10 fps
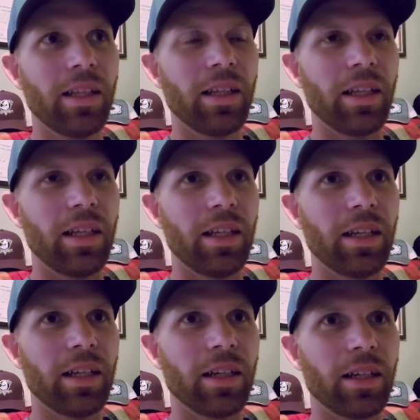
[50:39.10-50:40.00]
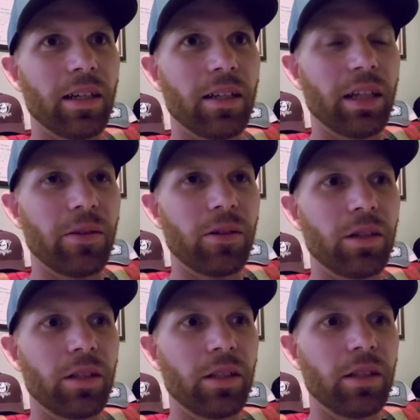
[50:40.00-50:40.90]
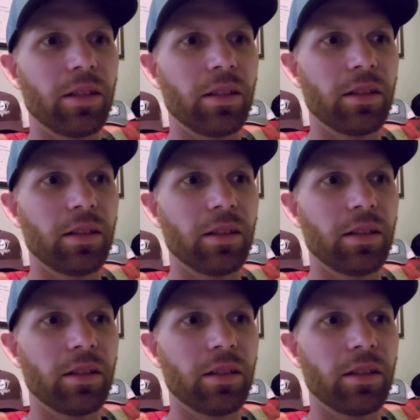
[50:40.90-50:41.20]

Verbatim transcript: he uh, definitely